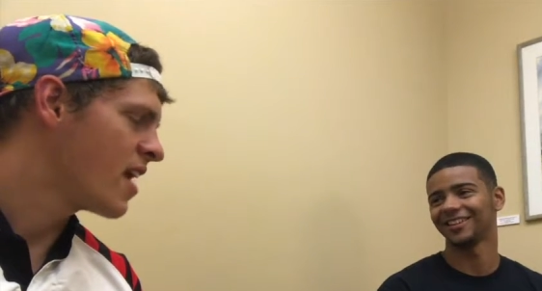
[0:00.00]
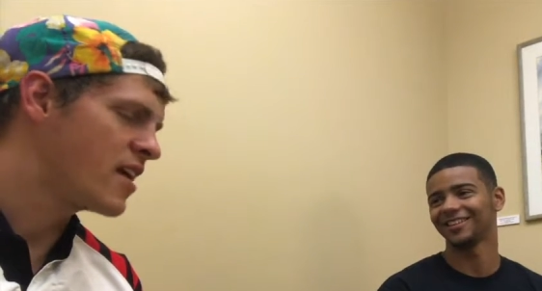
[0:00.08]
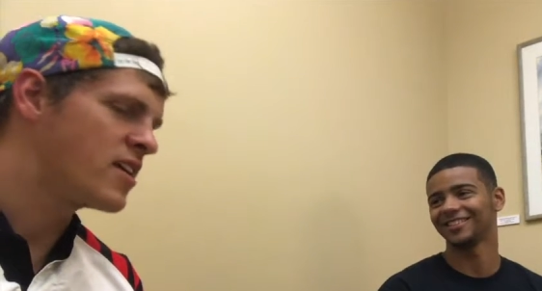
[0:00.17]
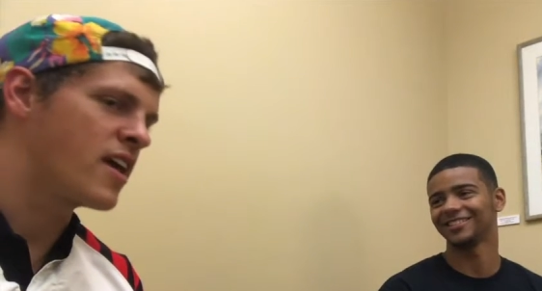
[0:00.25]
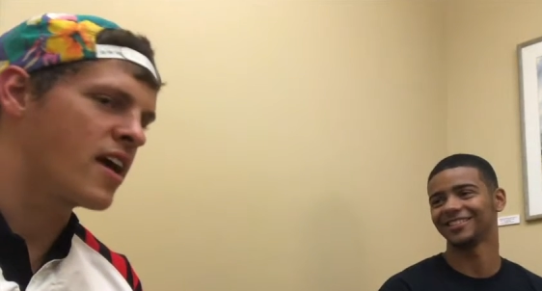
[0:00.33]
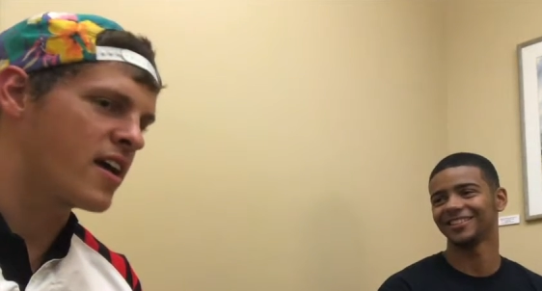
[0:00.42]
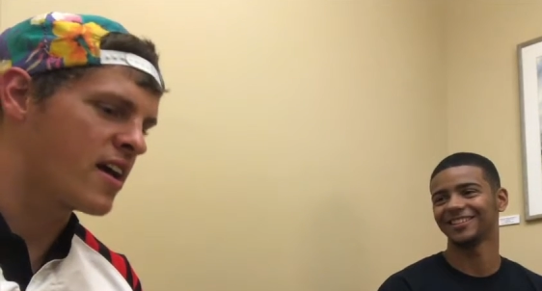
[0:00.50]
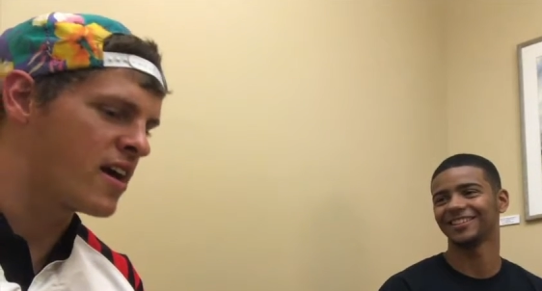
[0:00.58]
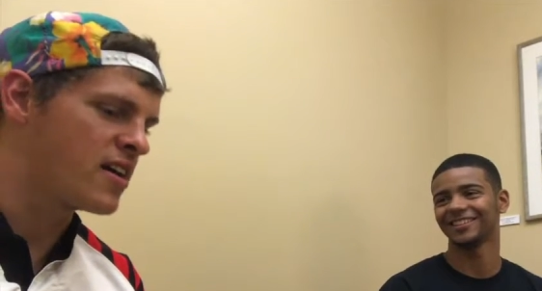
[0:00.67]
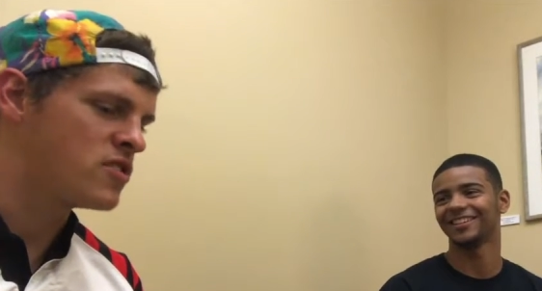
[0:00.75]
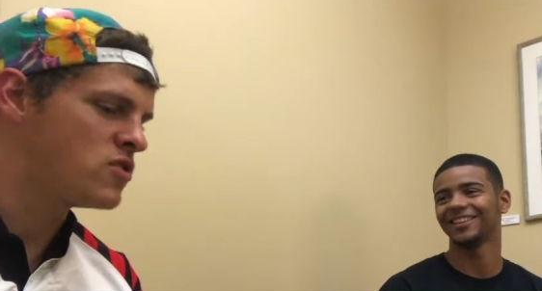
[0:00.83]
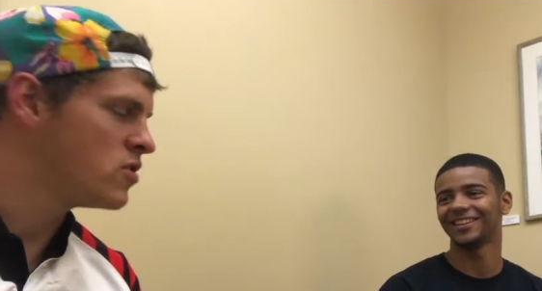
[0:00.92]
Speaker 1: I
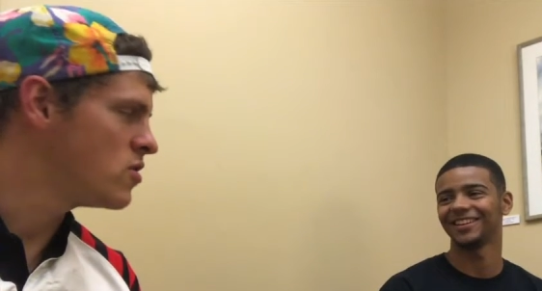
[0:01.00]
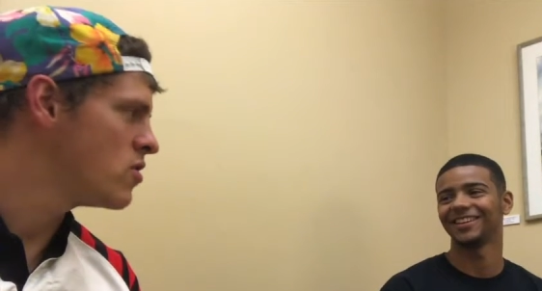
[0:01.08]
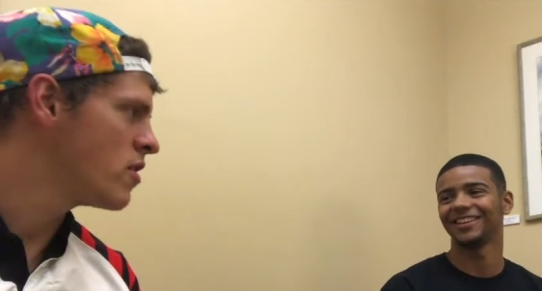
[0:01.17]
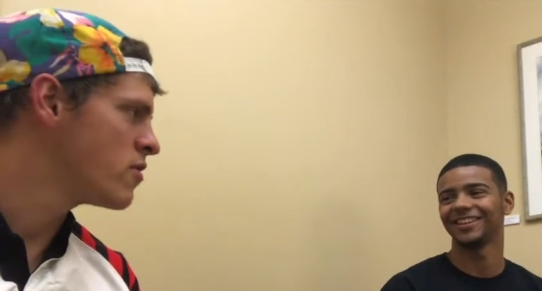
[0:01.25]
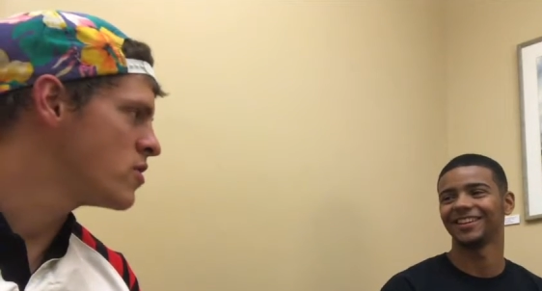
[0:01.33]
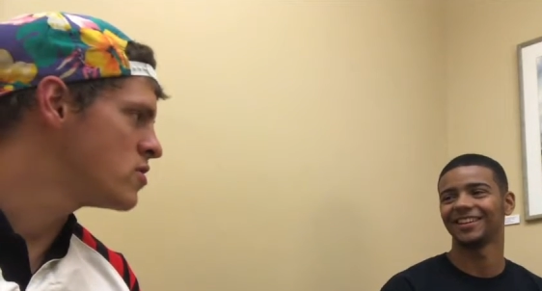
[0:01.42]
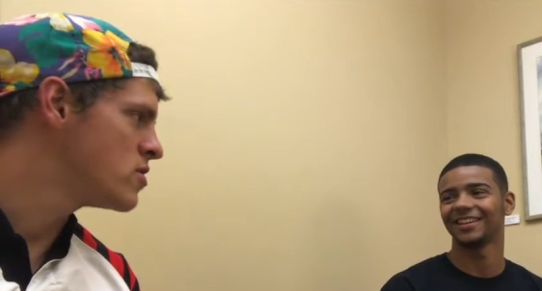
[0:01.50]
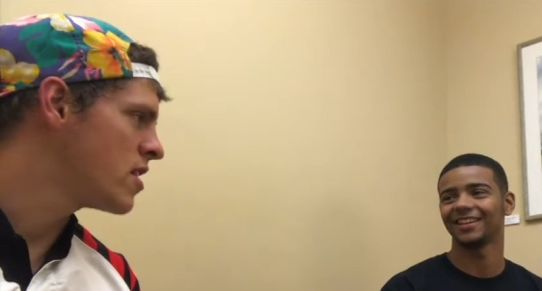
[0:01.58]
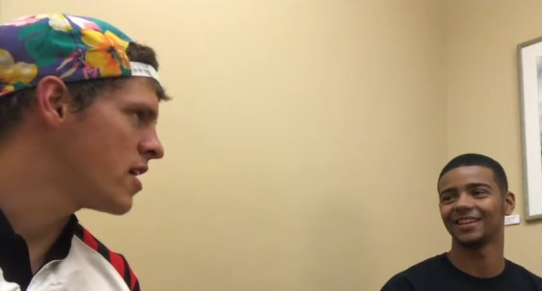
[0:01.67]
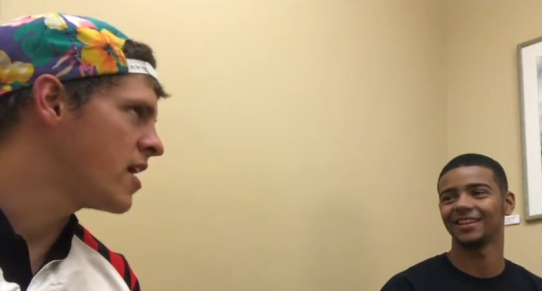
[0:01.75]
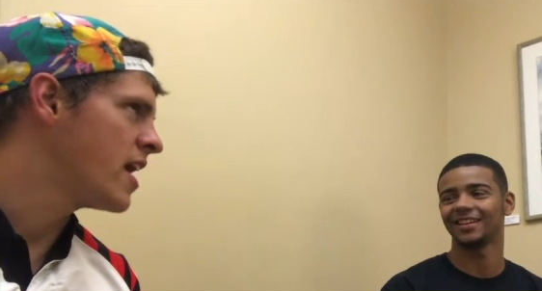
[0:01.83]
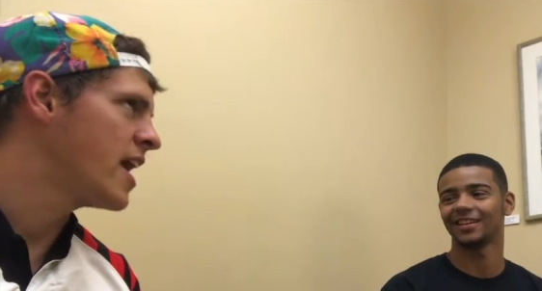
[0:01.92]
do you, you ever use
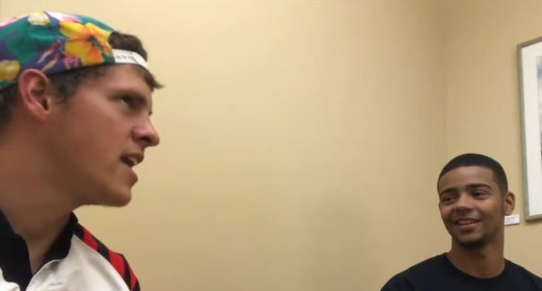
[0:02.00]
uh,